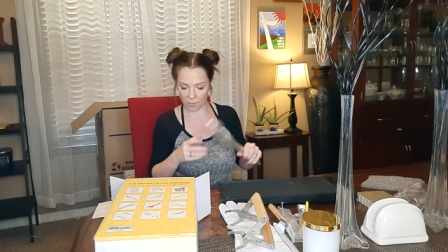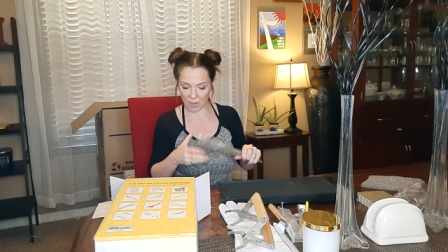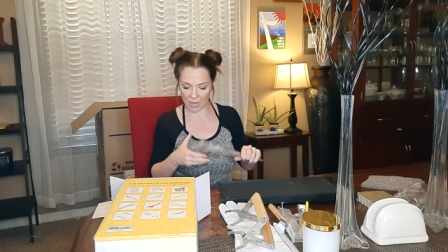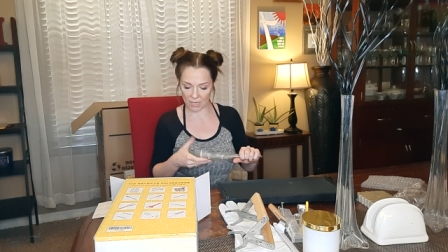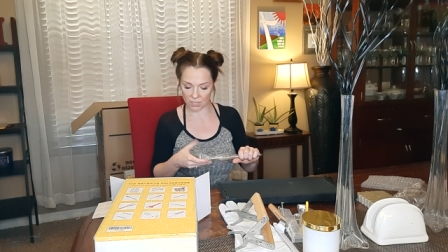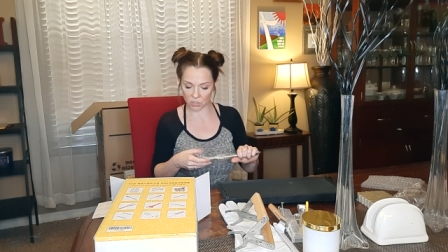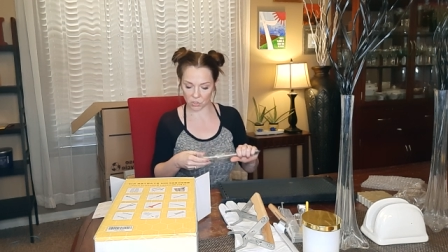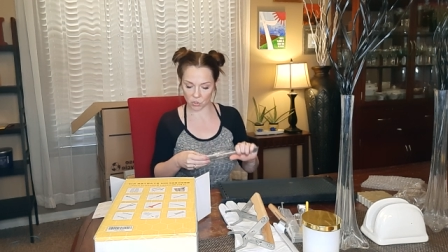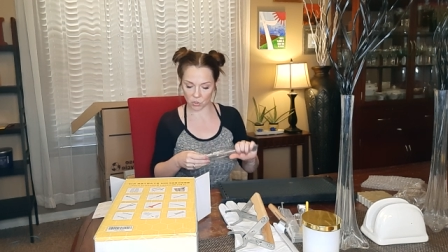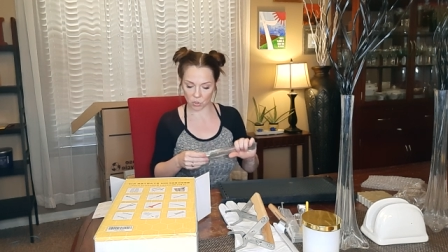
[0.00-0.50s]

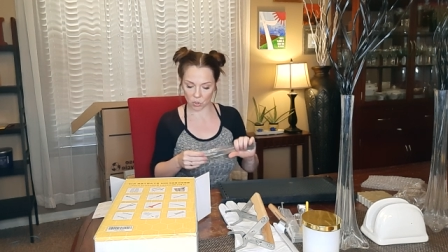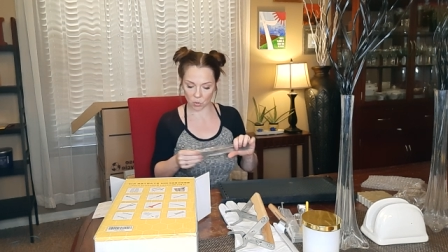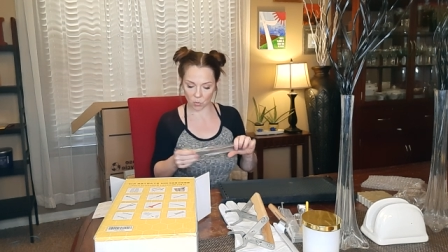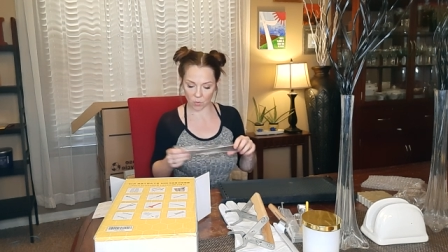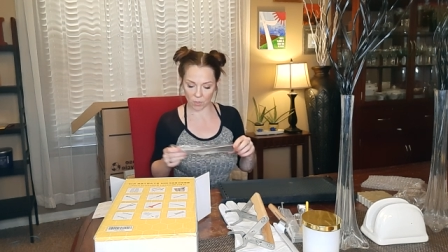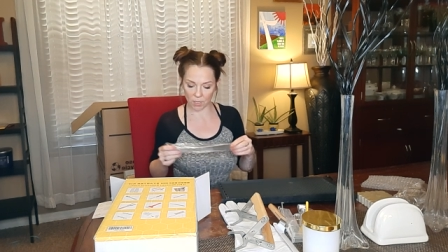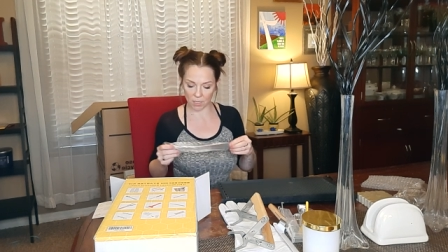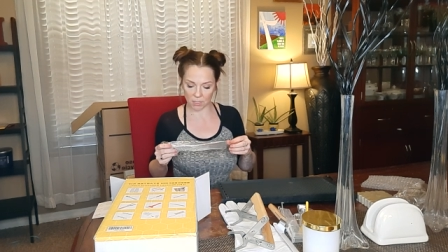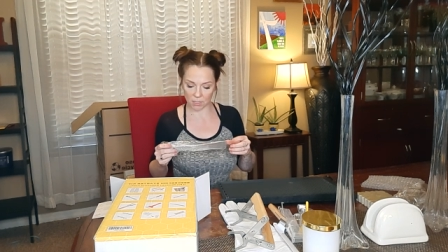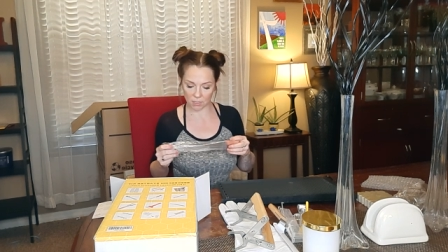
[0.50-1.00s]
Best
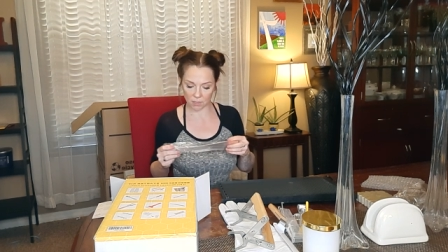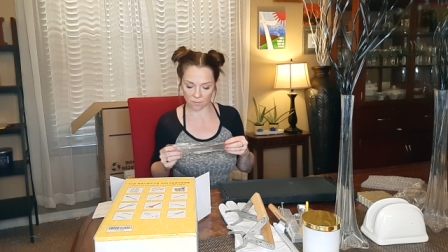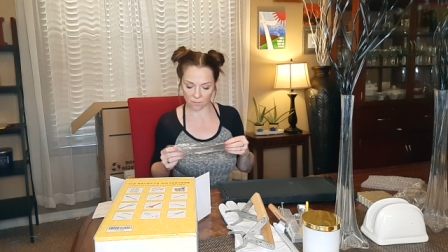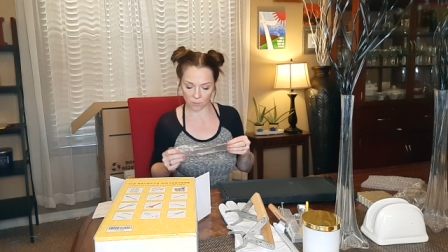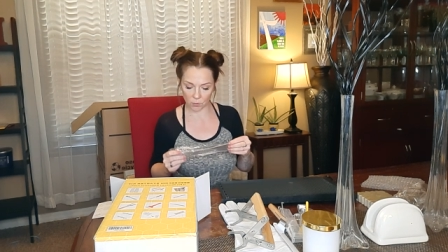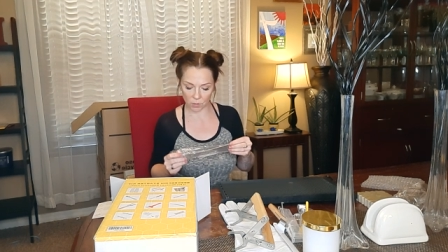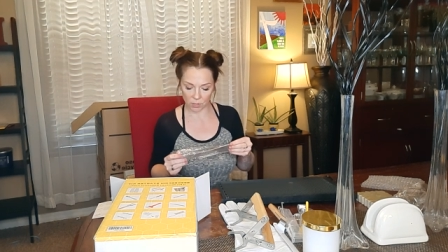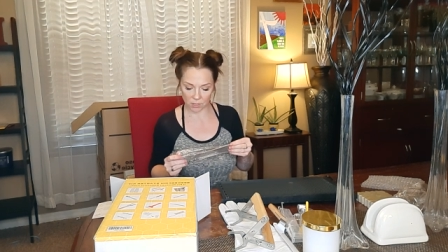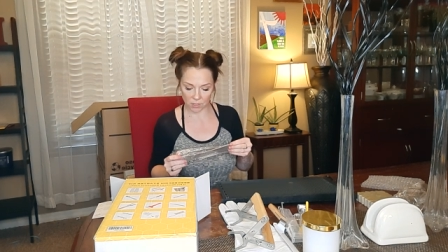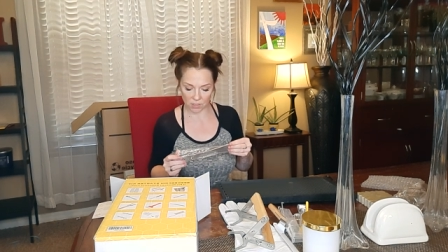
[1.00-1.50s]
choice
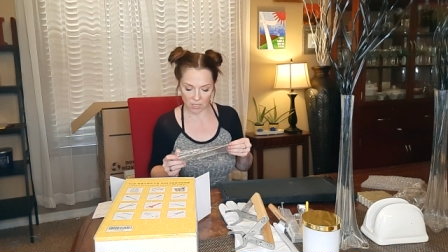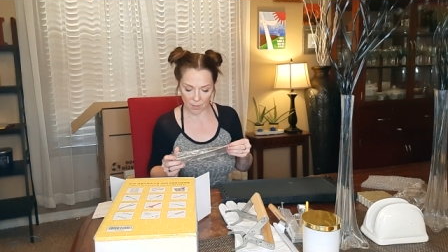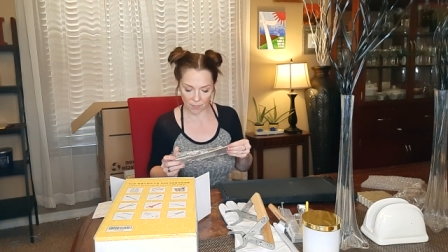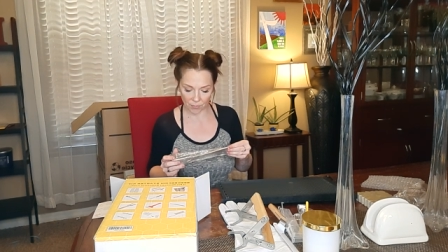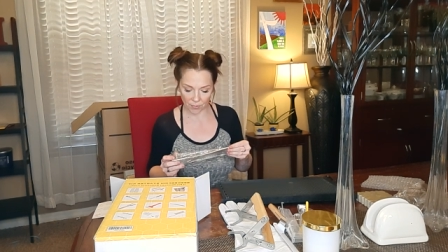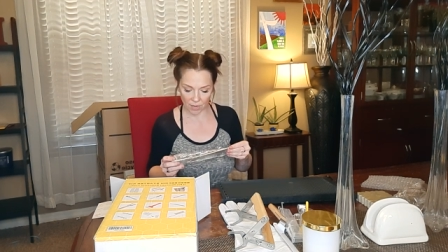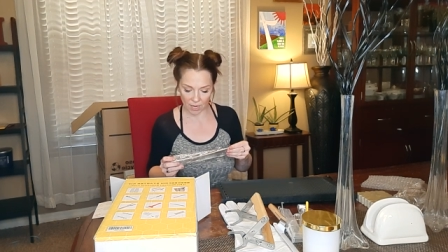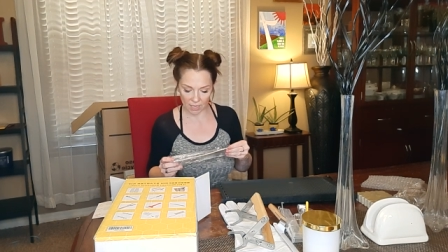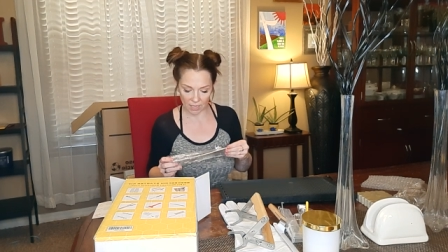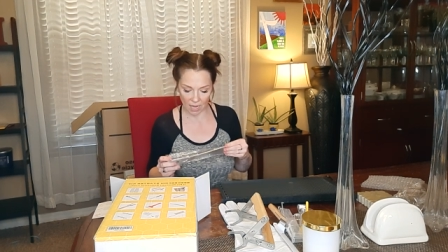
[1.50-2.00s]
for
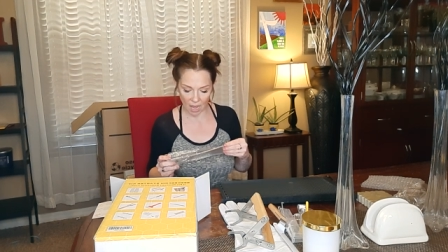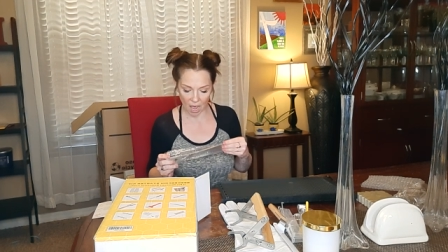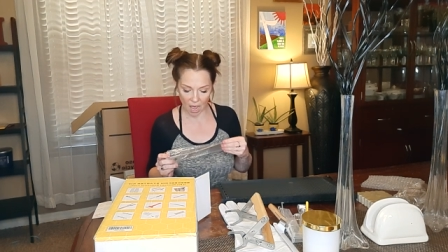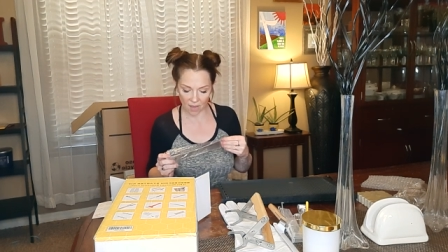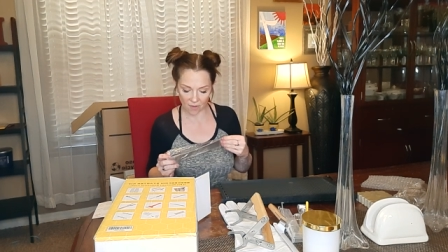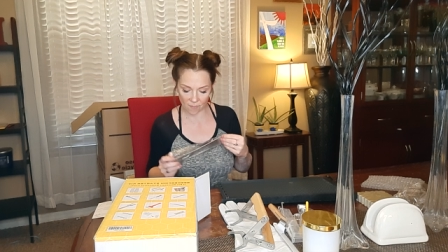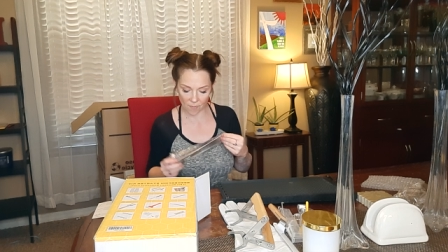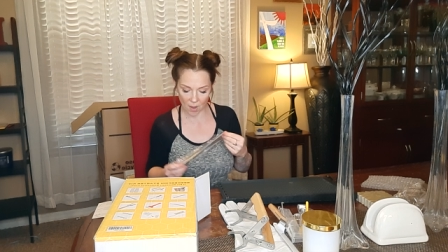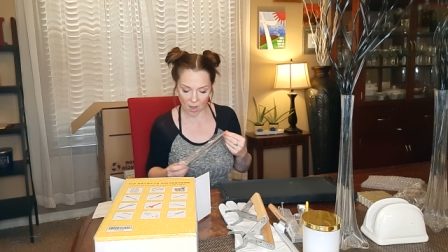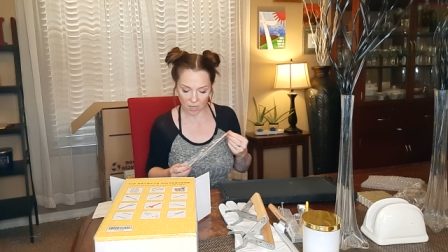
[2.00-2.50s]
separating
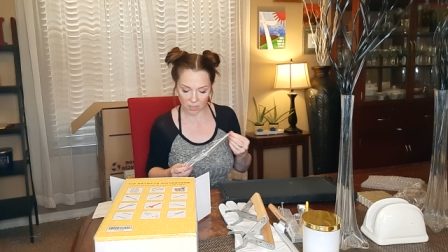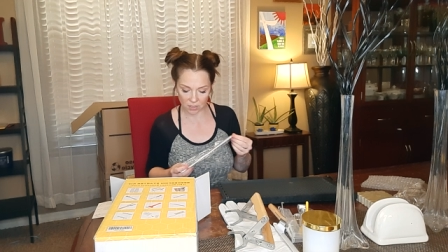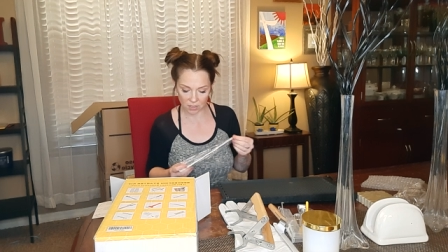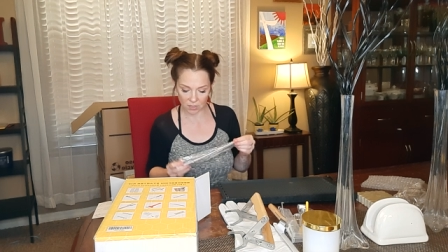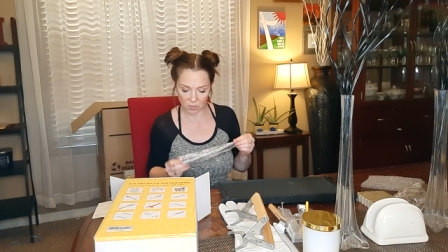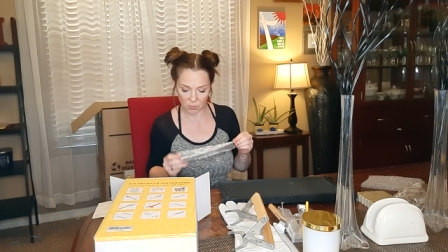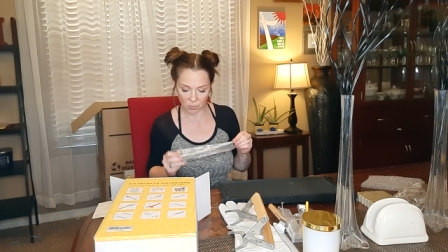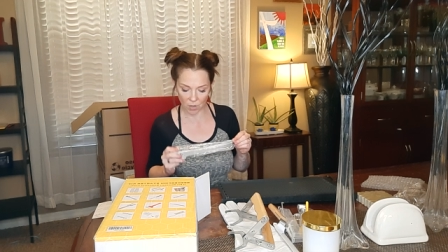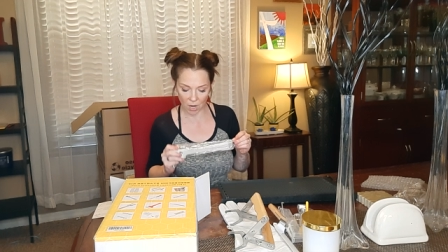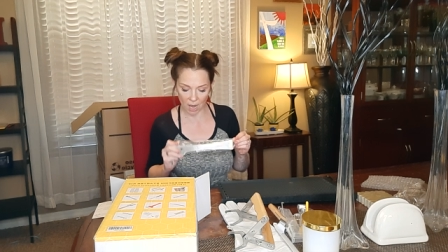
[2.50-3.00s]
hive
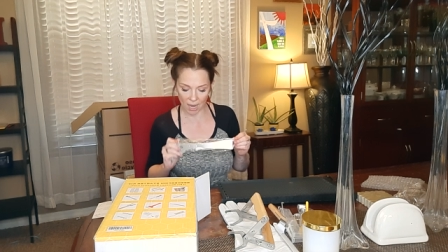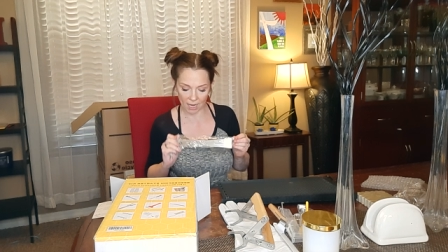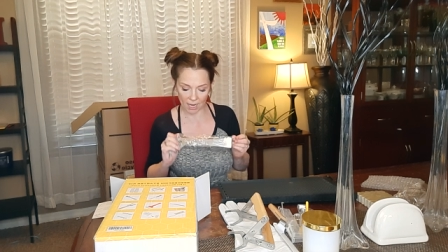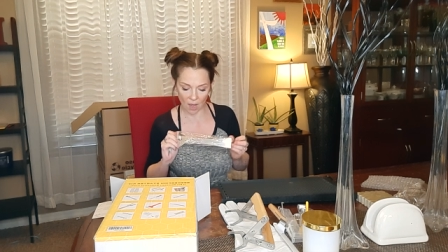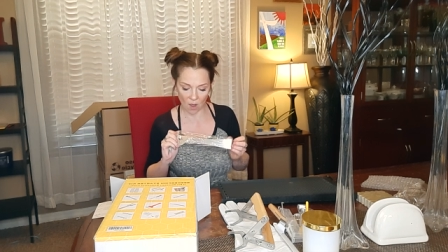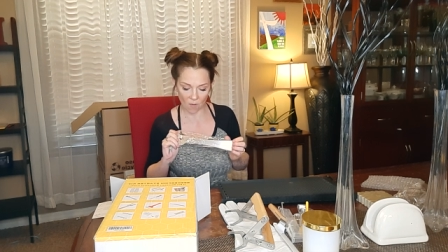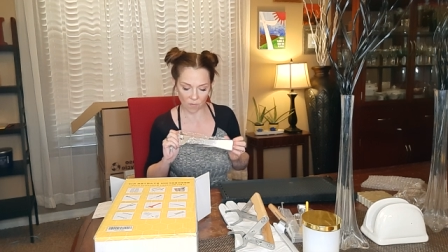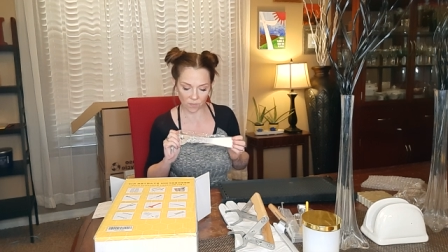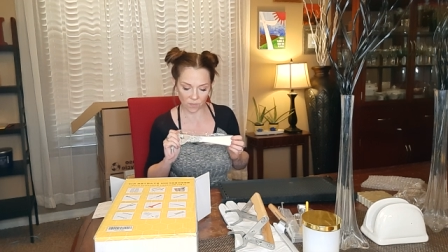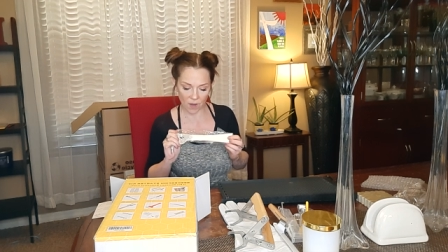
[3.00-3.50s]
boxes,
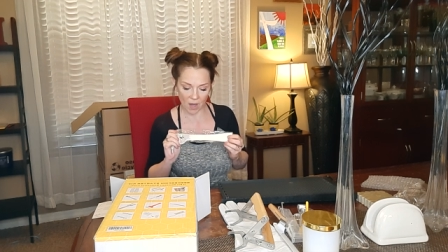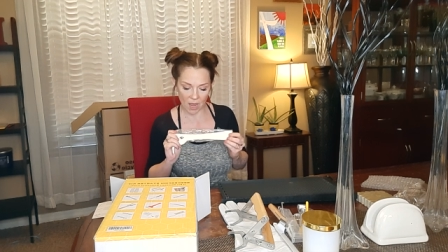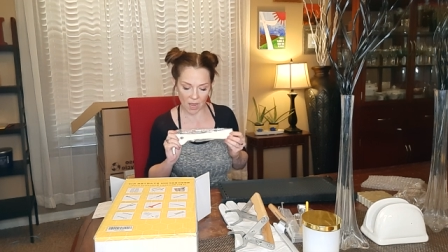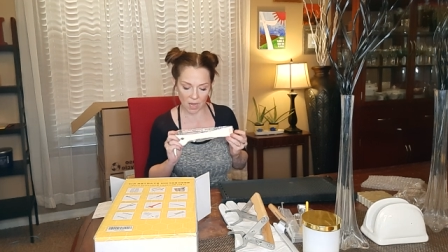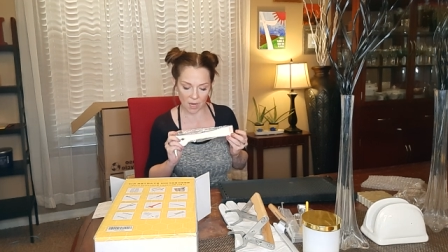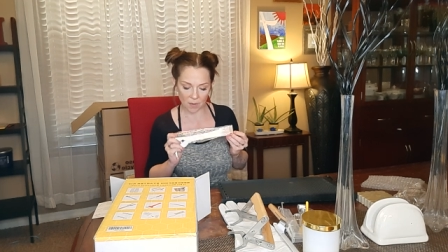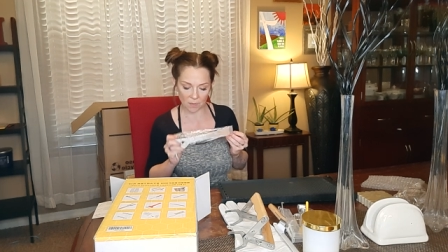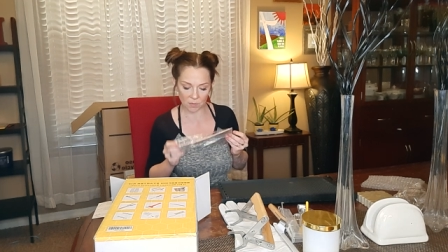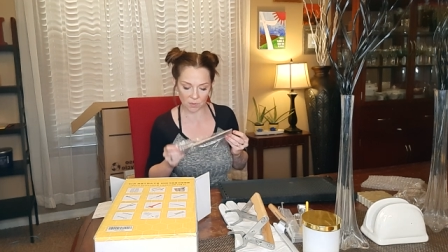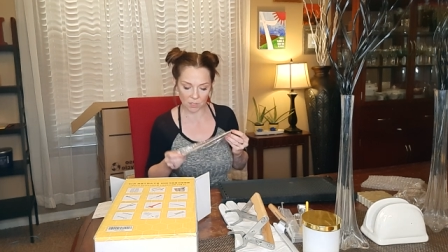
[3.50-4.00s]
prying out
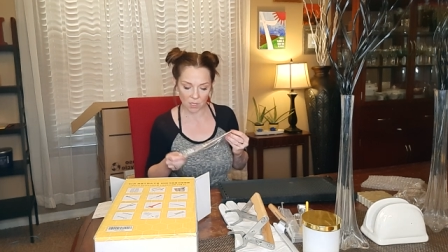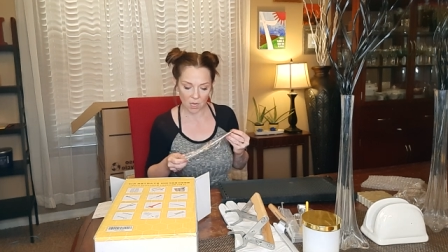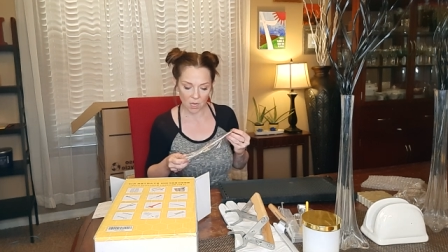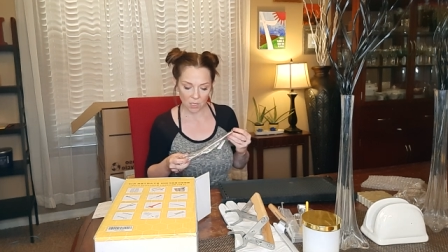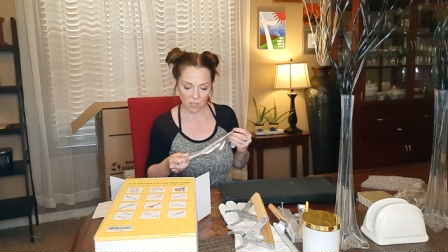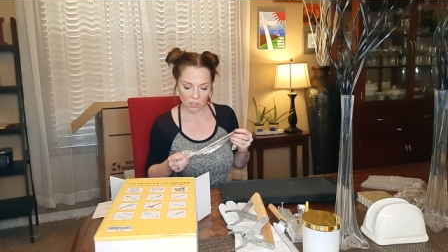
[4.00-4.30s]
frames,